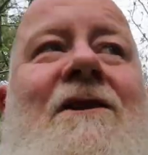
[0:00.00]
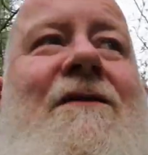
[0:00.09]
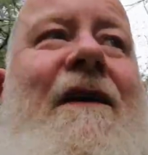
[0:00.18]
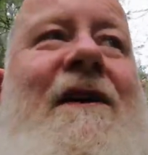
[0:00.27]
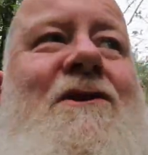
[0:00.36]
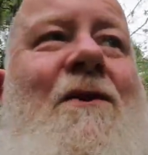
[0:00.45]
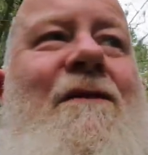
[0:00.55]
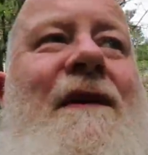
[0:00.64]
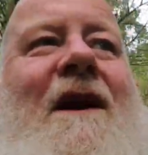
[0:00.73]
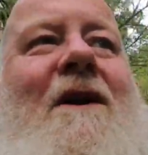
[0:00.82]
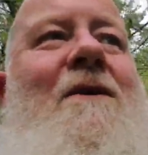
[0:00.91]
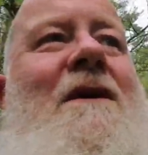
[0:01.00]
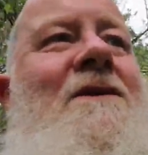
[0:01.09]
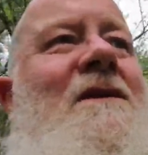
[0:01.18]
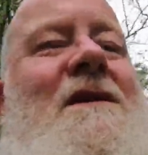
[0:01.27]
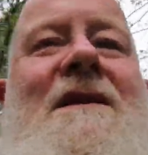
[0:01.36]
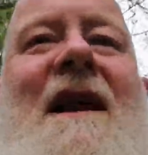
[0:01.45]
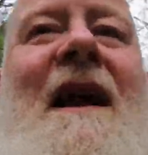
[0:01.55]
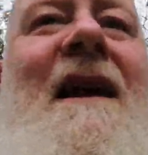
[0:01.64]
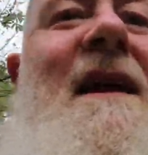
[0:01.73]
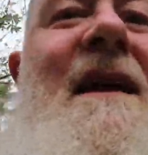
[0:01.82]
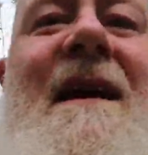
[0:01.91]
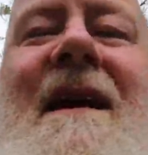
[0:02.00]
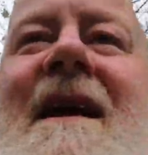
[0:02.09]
just a very short video, just to say